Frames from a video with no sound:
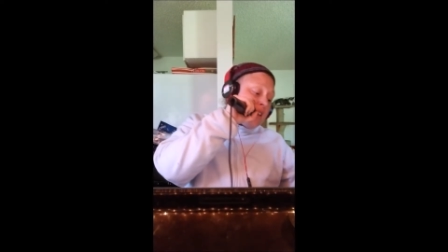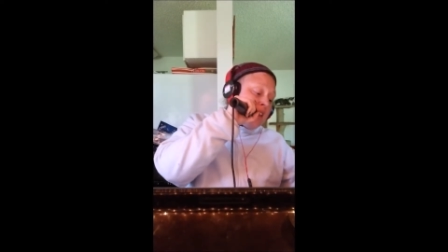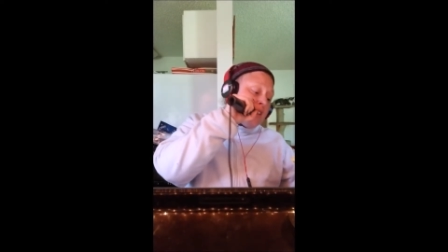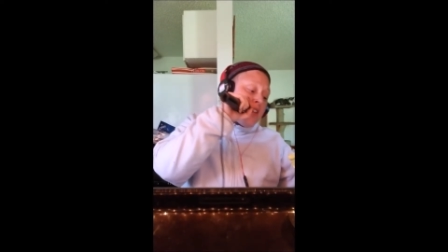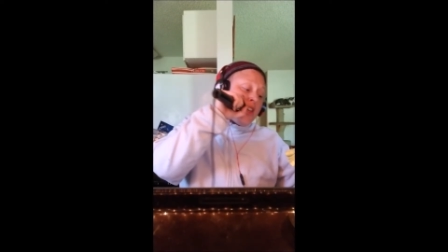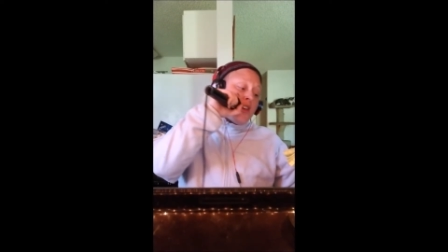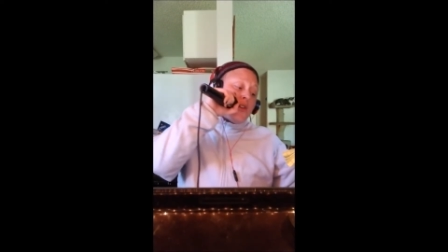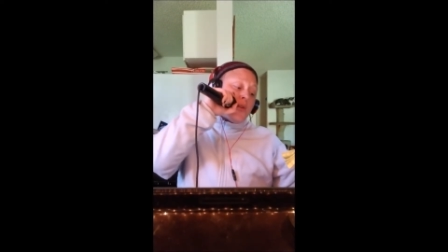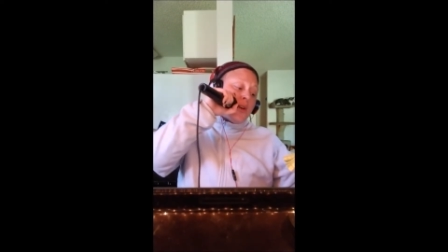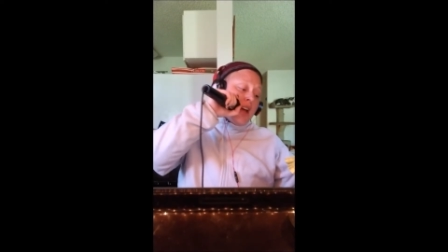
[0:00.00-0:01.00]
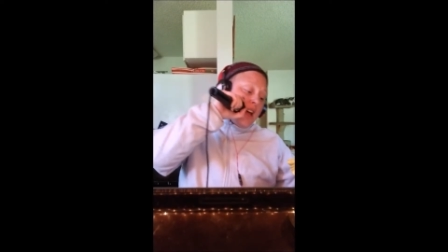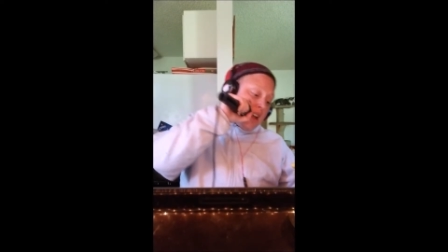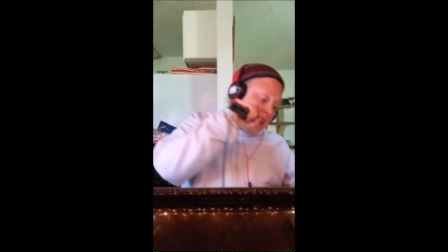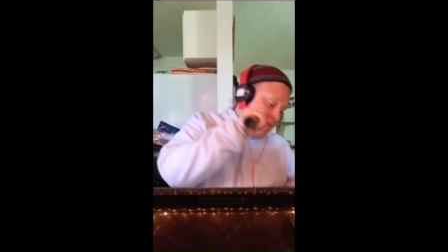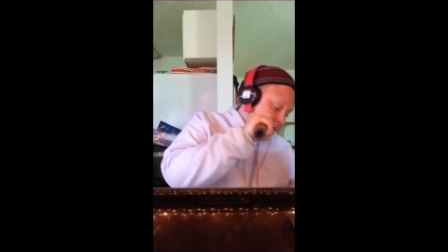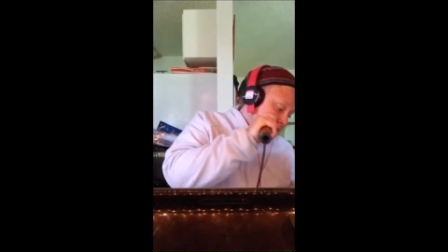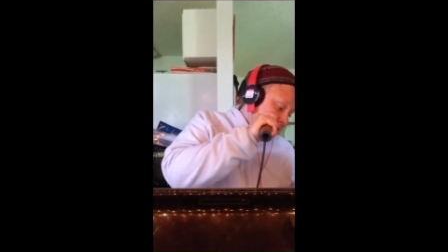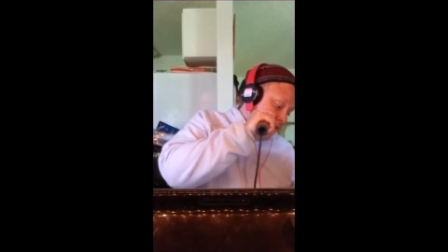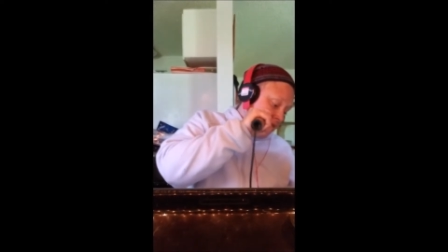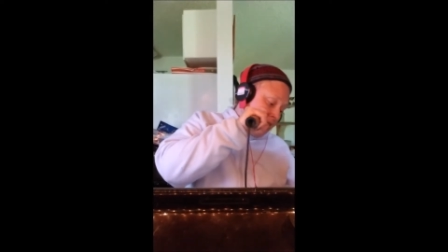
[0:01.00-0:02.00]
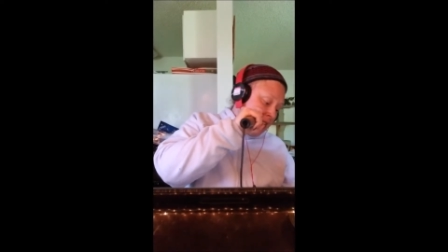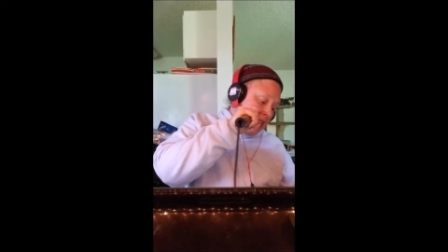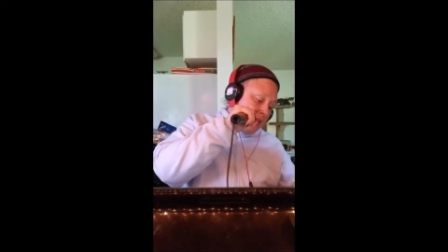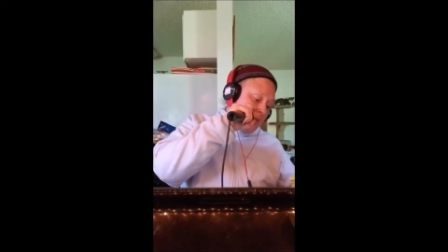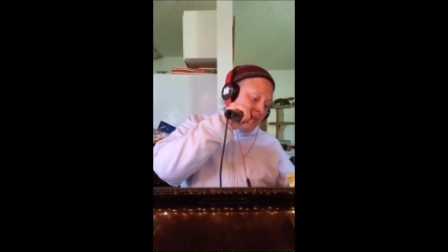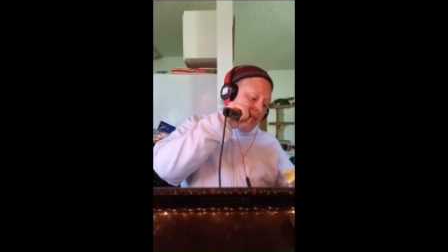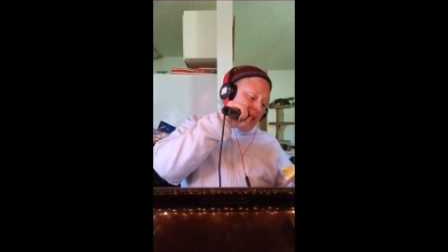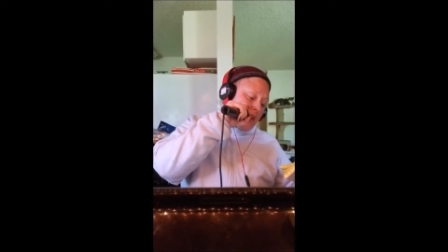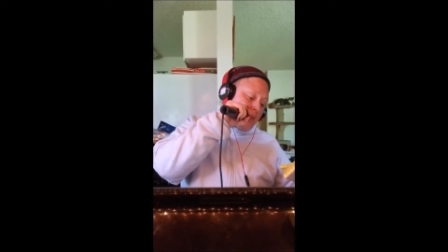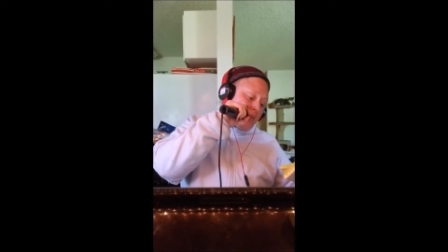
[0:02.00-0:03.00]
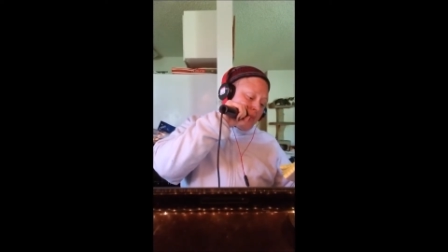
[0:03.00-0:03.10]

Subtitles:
kill you is the... Oh.